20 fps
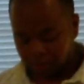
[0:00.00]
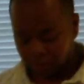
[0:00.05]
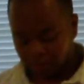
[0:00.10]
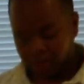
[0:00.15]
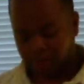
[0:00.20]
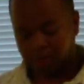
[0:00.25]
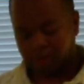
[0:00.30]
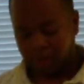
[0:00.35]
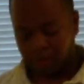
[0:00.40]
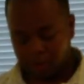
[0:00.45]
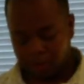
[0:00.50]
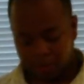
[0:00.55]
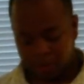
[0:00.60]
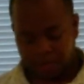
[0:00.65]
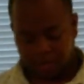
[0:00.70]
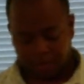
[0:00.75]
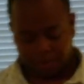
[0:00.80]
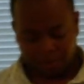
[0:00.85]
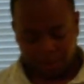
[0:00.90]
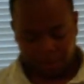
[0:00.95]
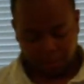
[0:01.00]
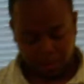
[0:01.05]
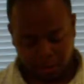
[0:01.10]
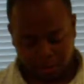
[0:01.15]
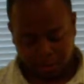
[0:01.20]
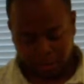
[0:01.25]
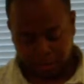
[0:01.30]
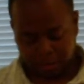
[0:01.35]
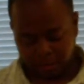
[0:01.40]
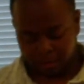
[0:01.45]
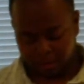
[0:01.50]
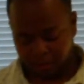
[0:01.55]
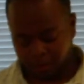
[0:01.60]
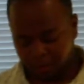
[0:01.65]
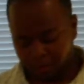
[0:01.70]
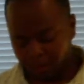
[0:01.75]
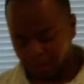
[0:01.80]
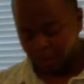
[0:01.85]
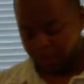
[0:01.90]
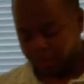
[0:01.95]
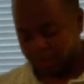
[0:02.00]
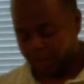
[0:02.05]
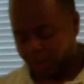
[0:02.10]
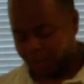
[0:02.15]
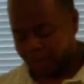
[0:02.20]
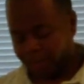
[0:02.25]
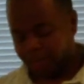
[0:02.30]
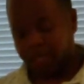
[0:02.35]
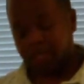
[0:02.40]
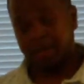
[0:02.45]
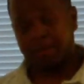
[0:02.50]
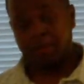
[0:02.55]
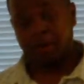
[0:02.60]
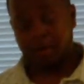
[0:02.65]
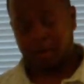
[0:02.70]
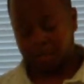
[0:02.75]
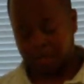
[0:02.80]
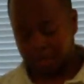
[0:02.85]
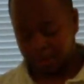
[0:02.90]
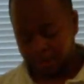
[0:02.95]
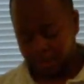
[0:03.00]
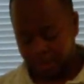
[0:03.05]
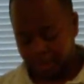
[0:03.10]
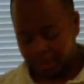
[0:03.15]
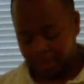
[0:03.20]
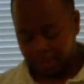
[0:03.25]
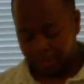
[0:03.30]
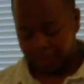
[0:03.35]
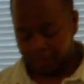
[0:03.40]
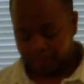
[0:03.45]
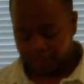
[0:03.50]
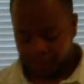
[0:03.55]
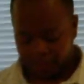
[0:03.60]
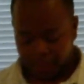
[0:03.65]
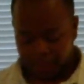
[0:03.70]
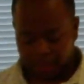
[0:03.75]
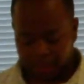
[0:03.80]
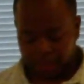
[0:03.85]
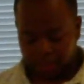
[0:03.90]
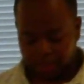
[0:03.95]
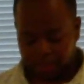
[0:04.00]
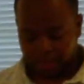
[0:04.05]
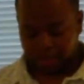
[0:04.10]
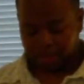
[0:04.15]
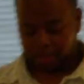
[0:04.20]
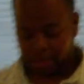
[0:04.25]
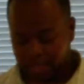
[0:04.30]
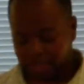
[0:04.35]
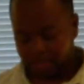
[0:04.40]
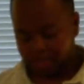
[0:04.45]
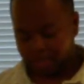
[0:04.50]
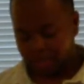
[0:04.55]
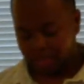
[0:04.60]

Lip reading: with the first step, we use that to remove the wet sand marks that we leave. The second